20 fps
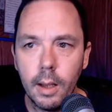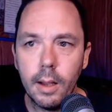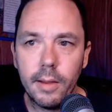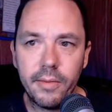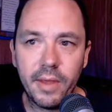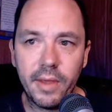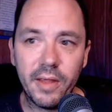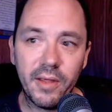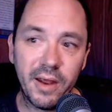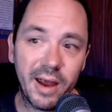
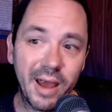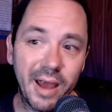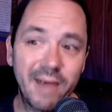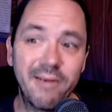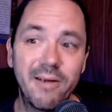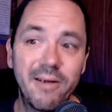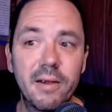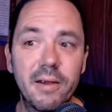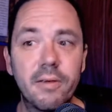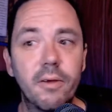Then the
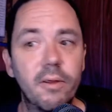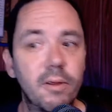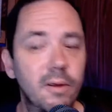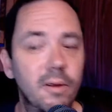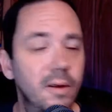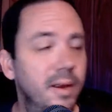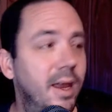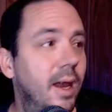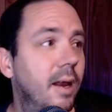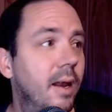next thing to
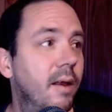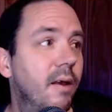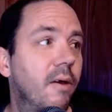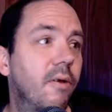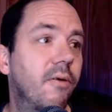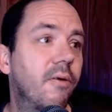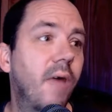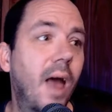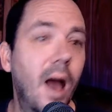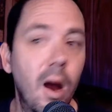look at
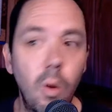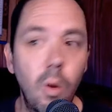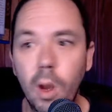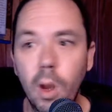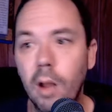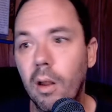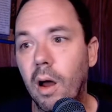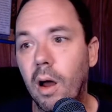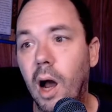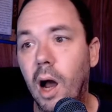is how
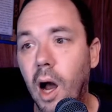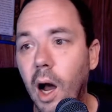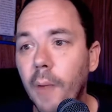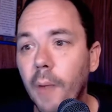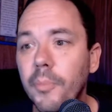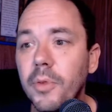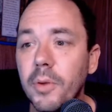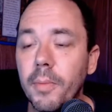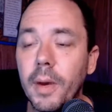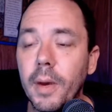well
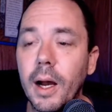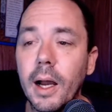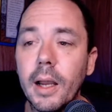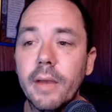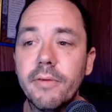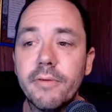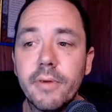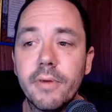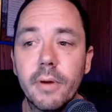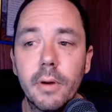
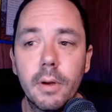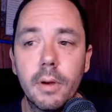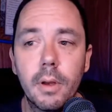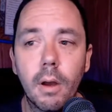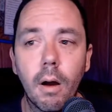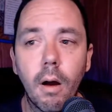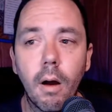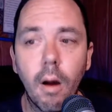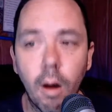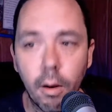optimized
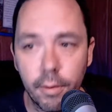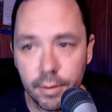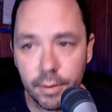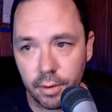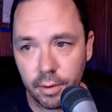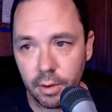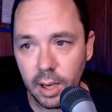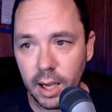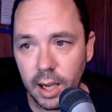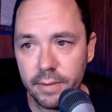are
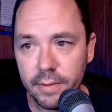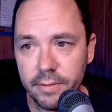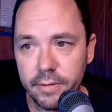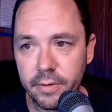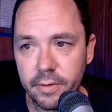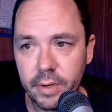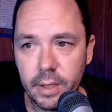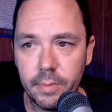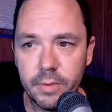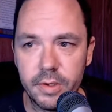your live
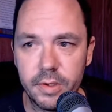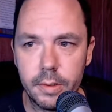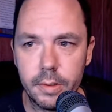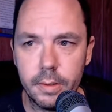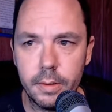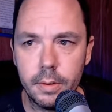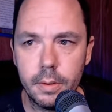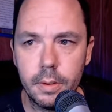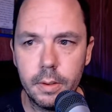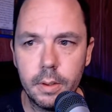streams.
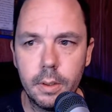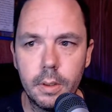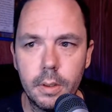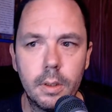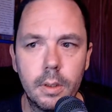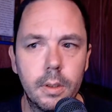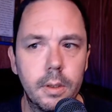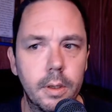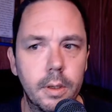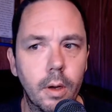
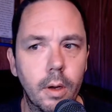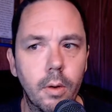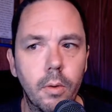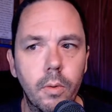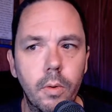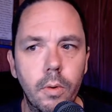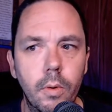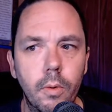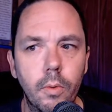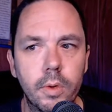
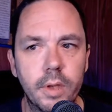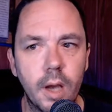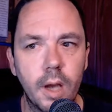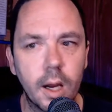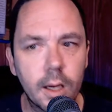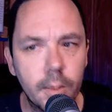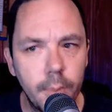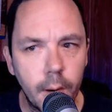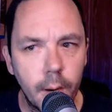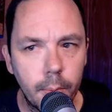We
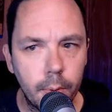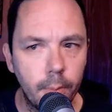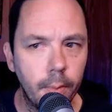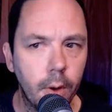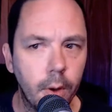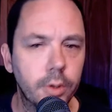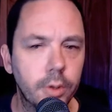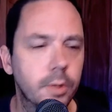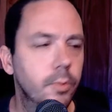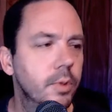talked about
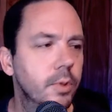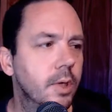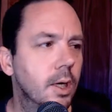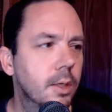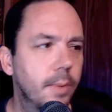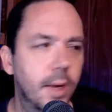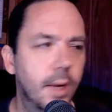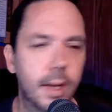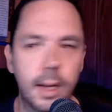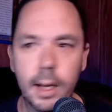promotion, we talked
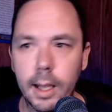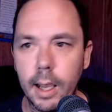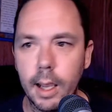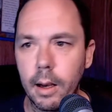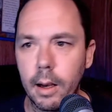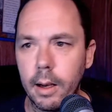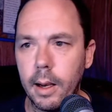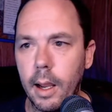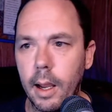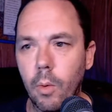about getting out
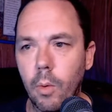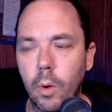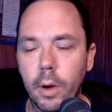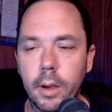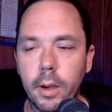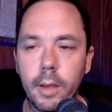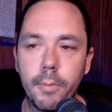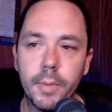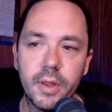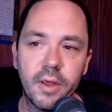and
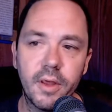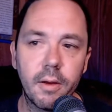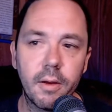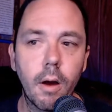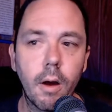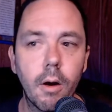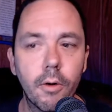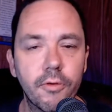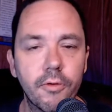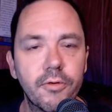networking, but then
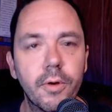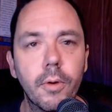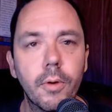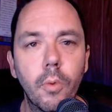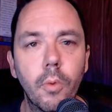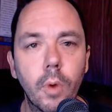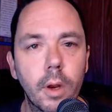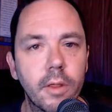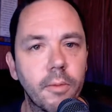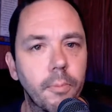also
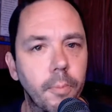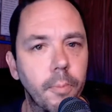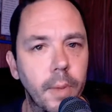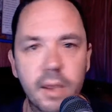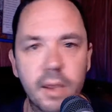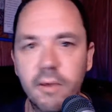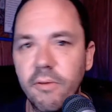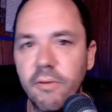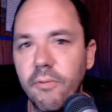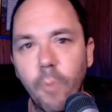one of the
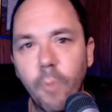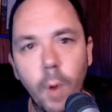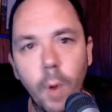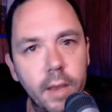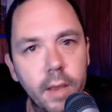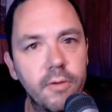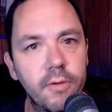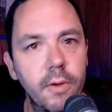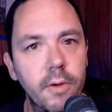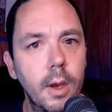biggest
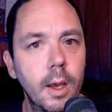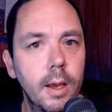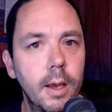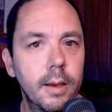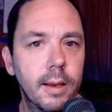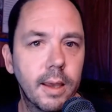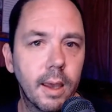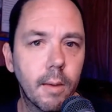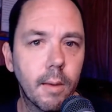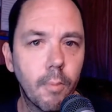ways
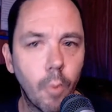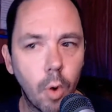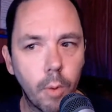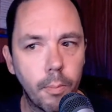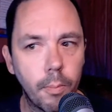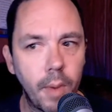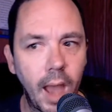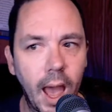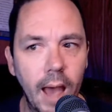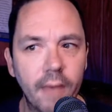to get more
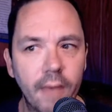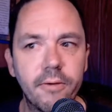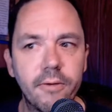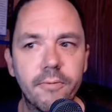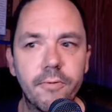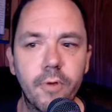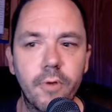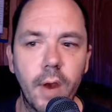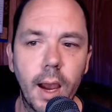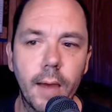passive
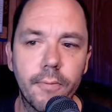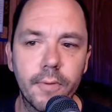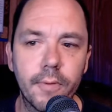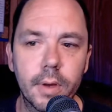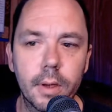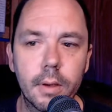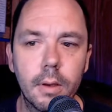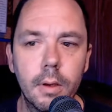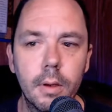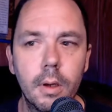
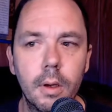traffic